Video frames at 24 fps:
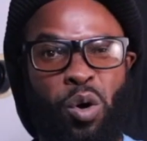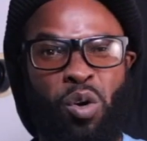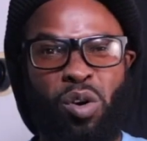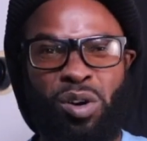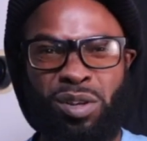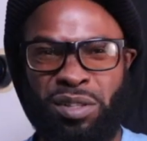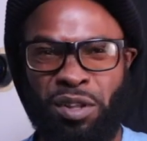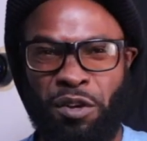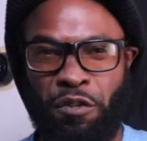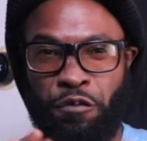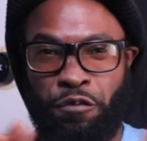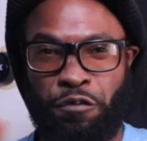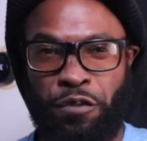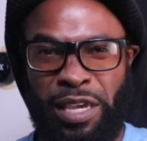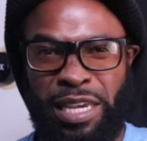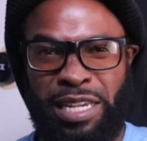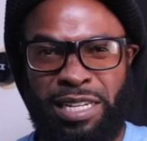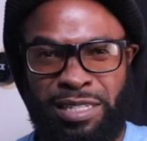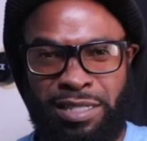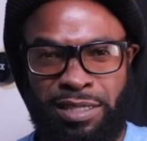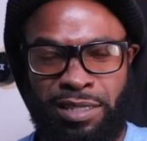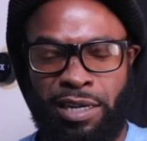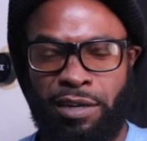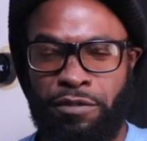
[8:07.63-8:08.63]
all the fake
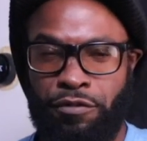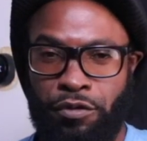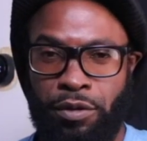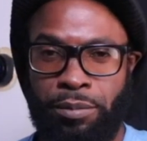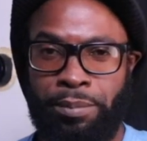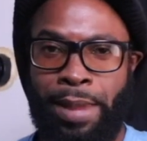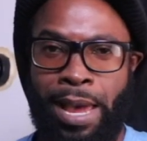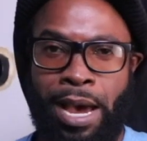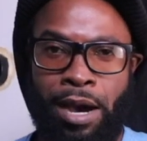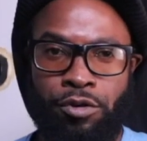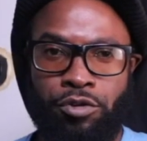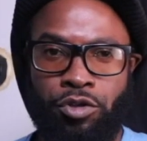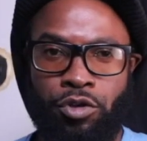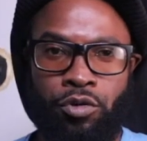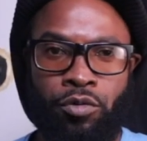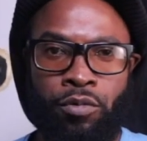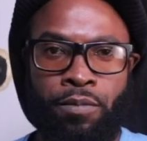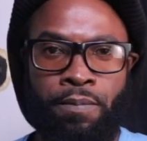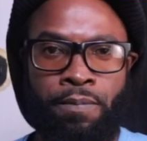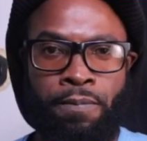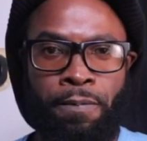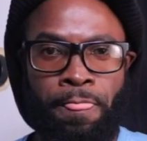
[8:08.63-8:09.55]
stuff about you,